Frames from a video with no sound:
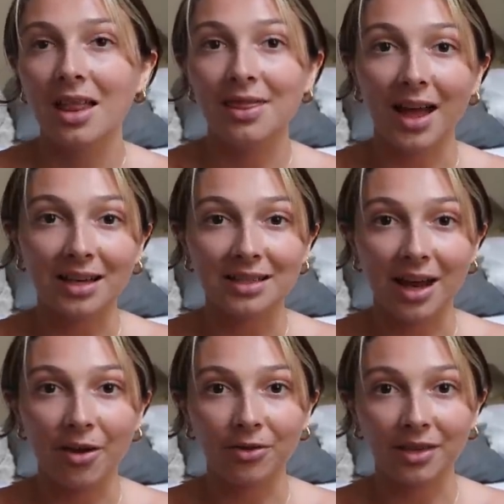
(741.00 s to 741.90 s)
that
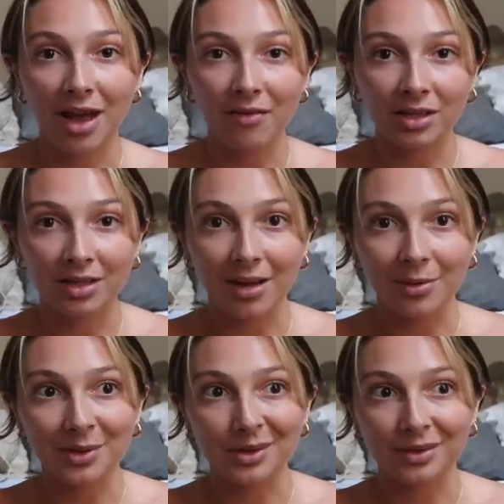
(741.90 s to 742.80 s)
I only have an
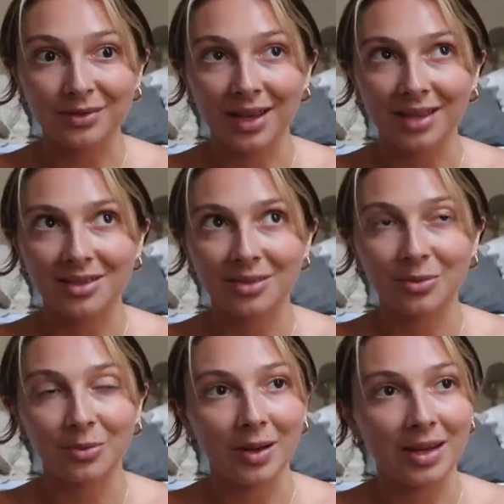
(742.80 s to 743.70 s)
allowance of like
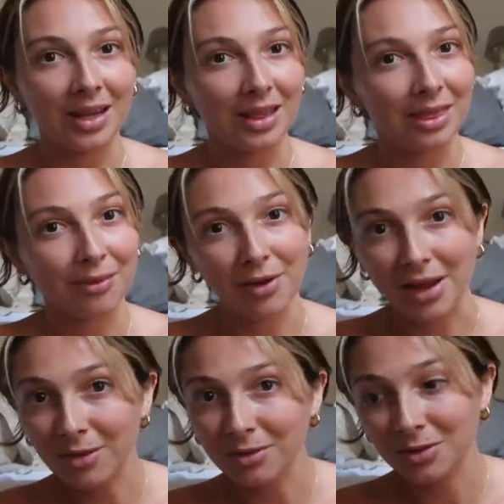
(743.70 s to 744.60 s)

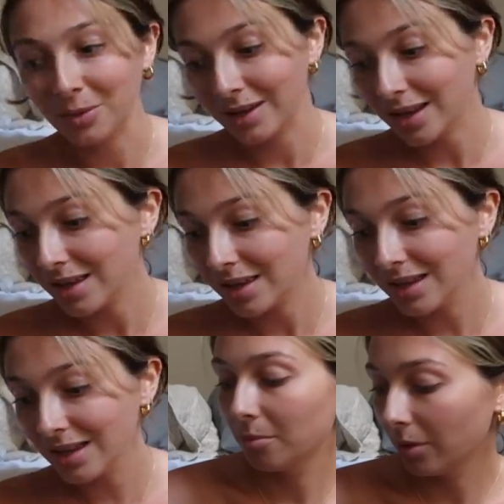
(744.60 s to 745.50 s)
23 or 20, I
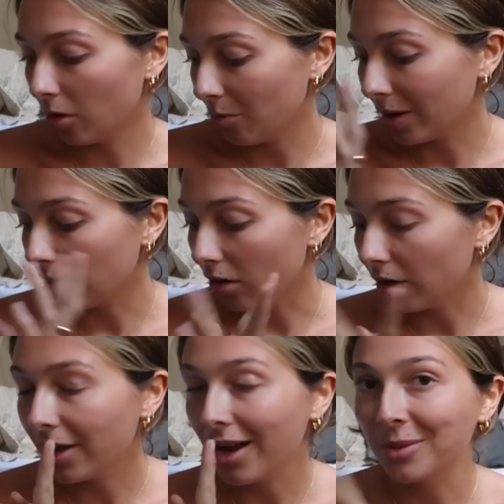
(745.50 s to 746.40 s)
think. But oh my
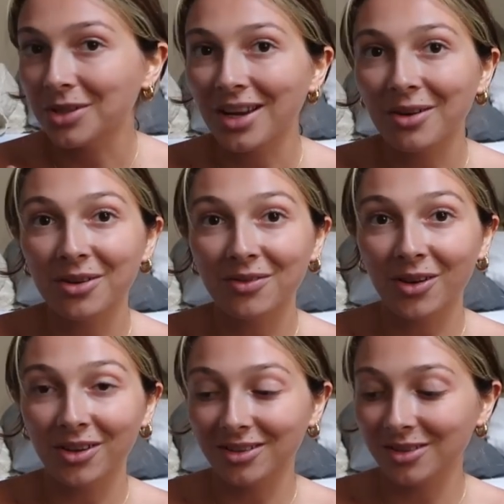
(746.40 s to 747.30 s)
God, I wish I could have
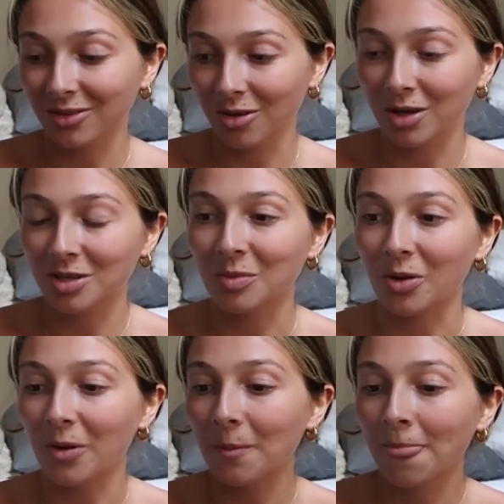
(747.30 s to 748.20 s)
gotten so much
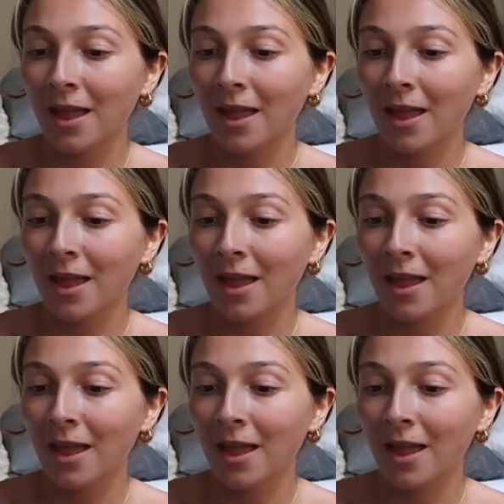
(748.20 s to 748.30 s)
more.